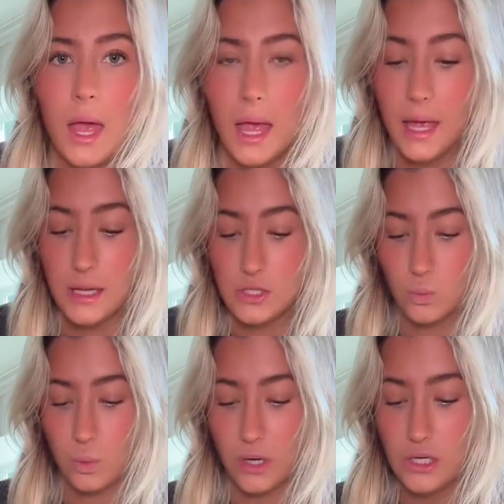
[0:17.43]
and
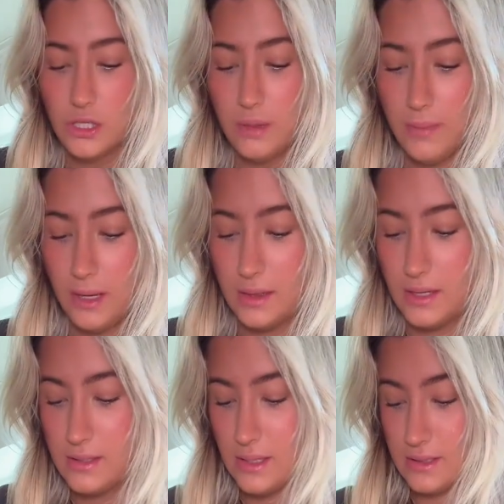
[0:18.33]
we're gonna try to make
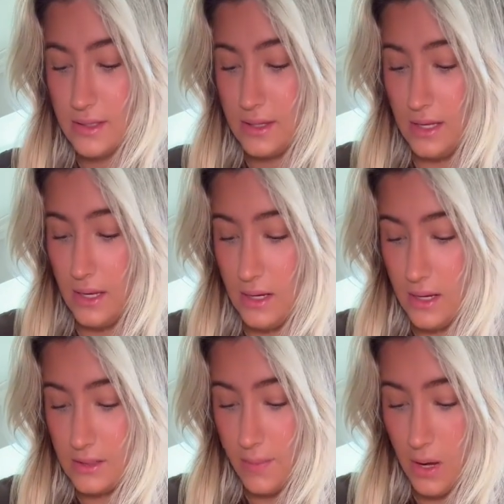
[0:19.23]
this as thin
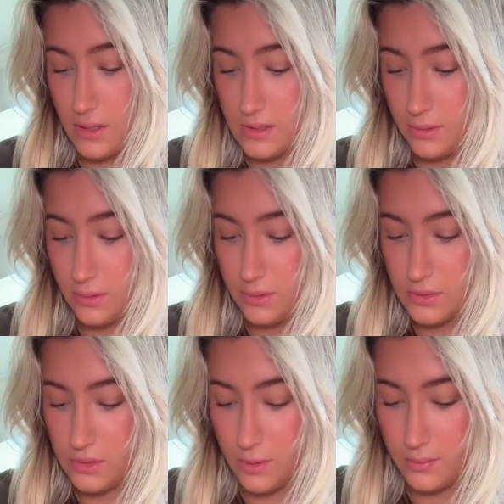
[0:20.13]
as possible.
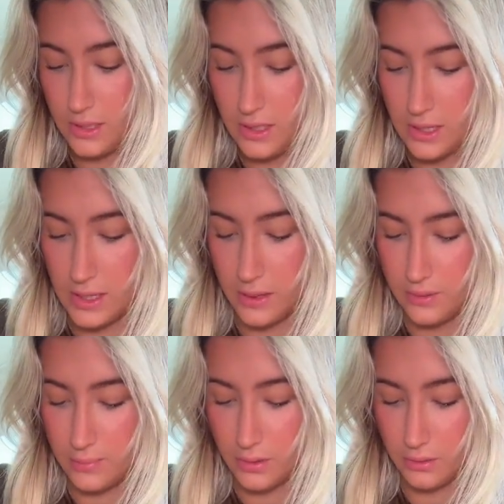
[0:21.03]
So I'm gonna cut out the
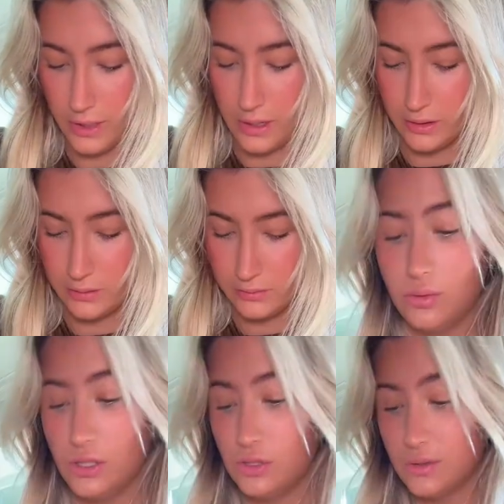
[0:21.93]
middle layer.
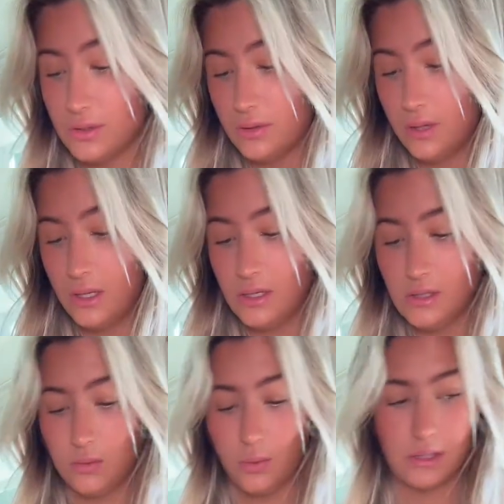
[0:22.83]
Drizzle these
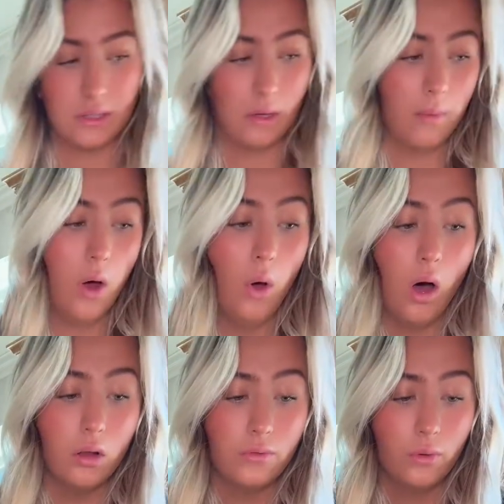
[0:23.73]
with some
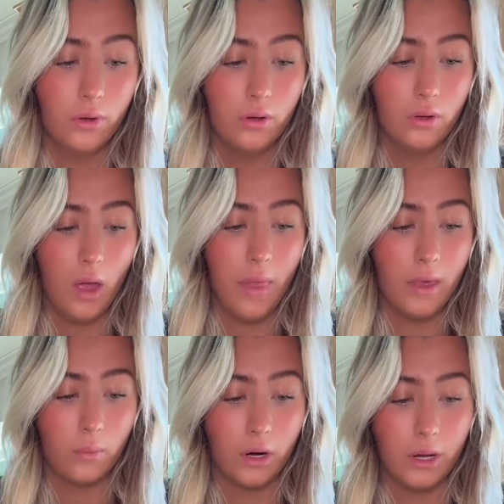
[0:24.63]
olive oil and then
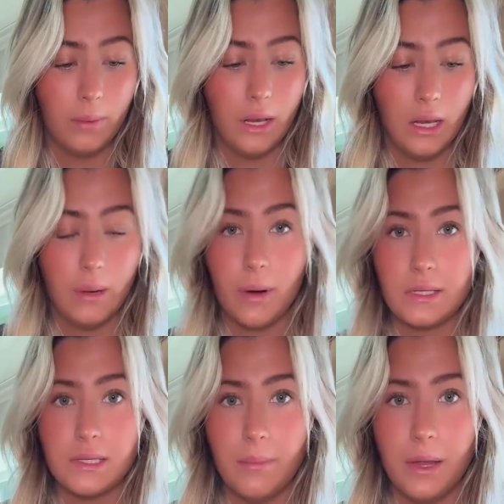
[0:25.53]
we're gonna panini press
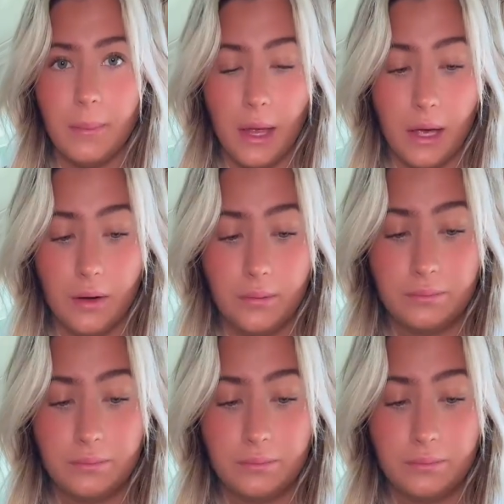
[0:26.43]
them in a pan.